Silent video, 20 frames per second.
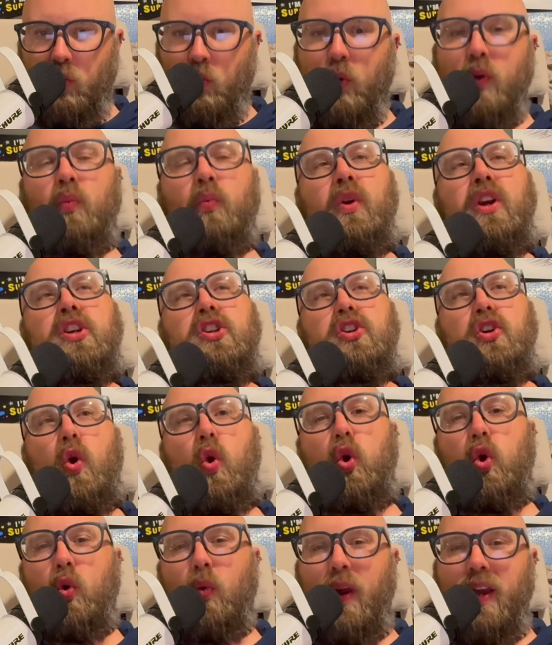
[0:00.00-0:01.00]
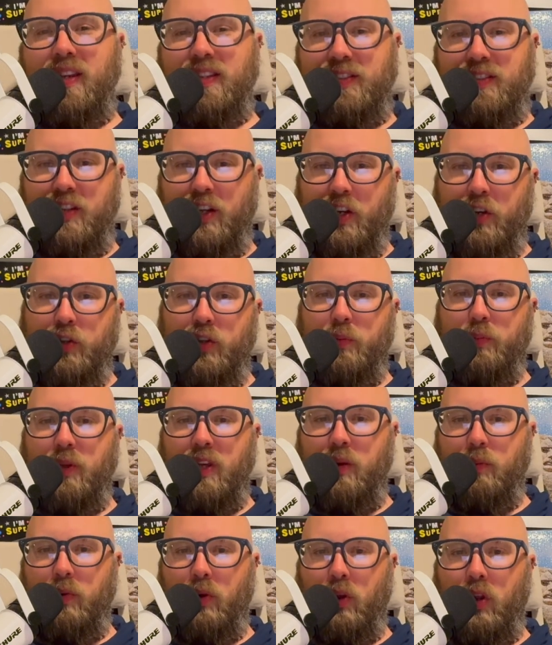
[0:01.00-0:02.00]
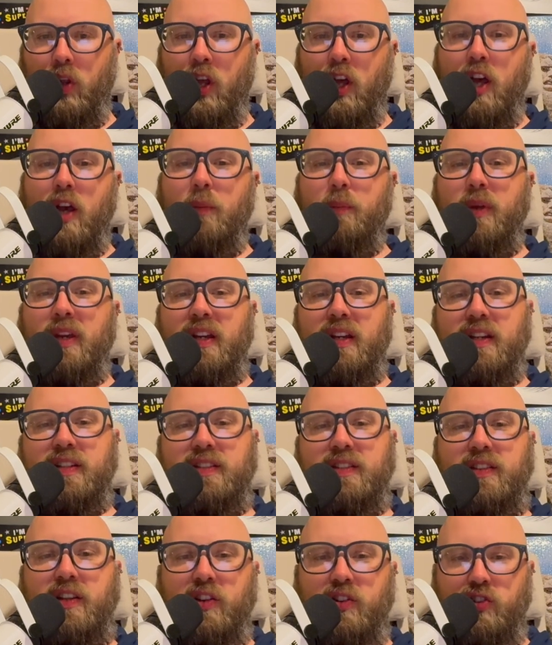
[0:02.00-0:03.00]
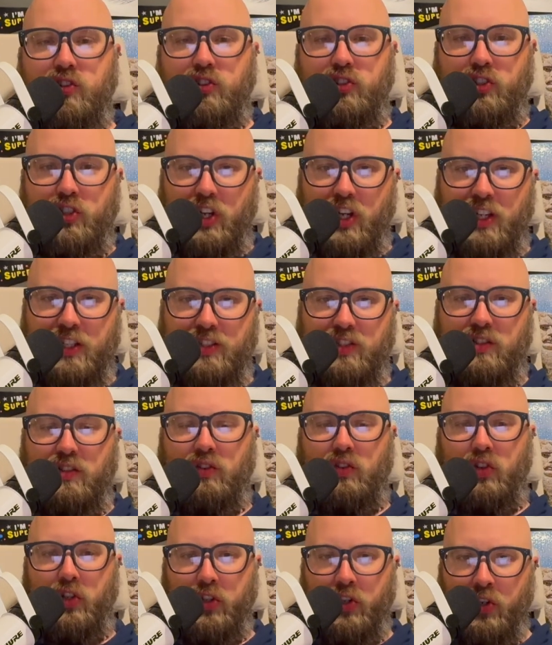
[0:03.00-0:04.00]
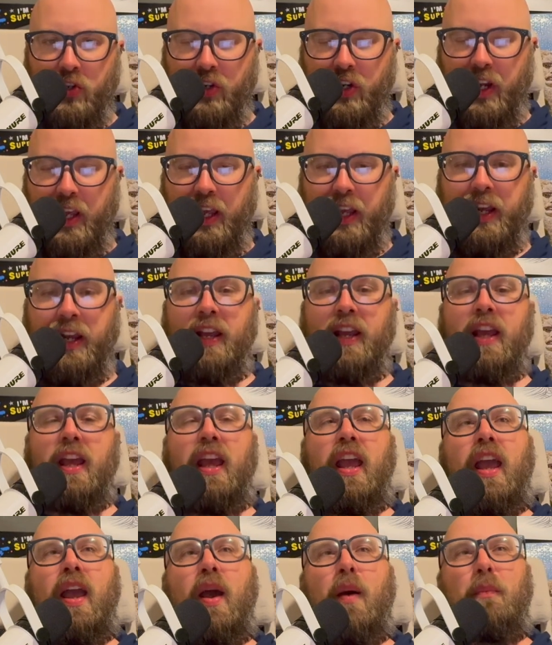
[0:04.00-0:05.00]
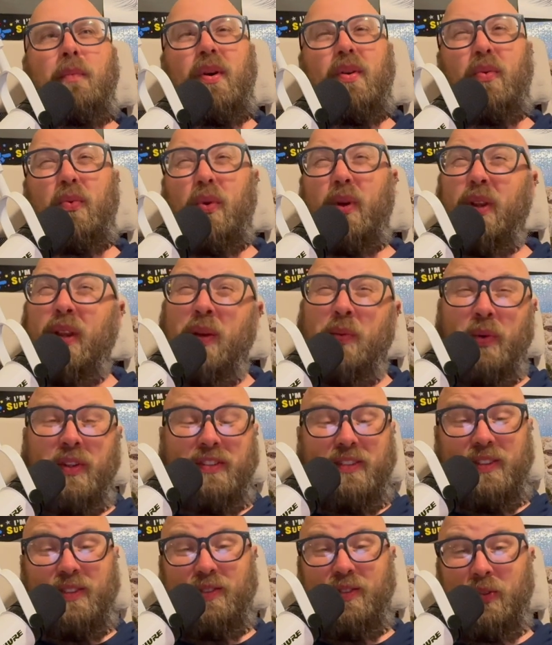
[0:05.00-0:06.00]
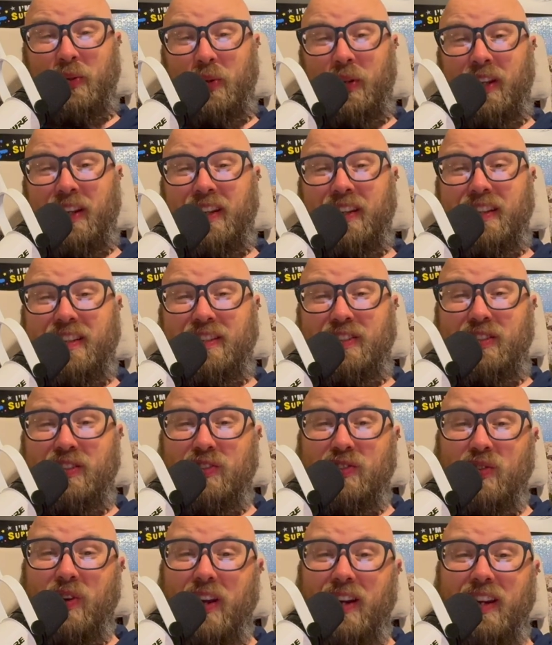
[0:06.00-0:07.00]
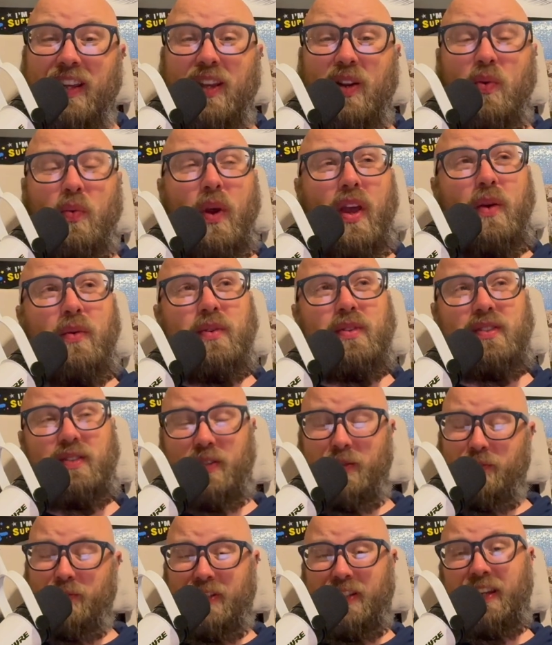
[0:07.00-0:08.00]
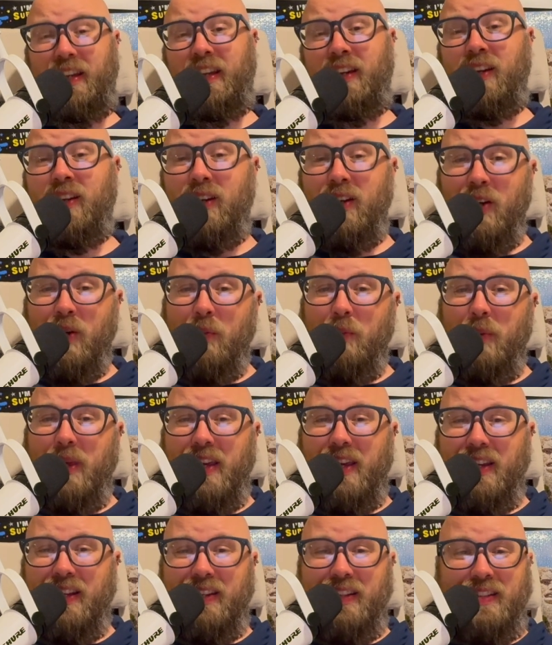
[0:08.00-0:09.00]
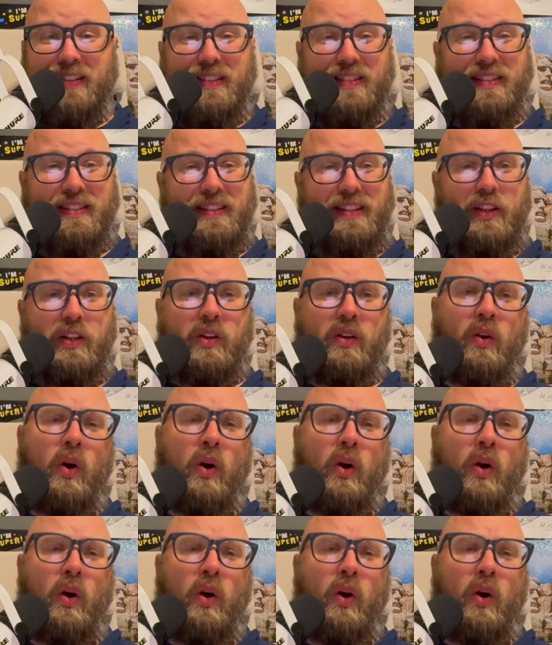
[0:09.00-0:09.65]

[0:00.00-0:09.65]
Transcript: When we show grace to other people because they're just learning, but really, what they're doing is just trying to get away with something because, you know,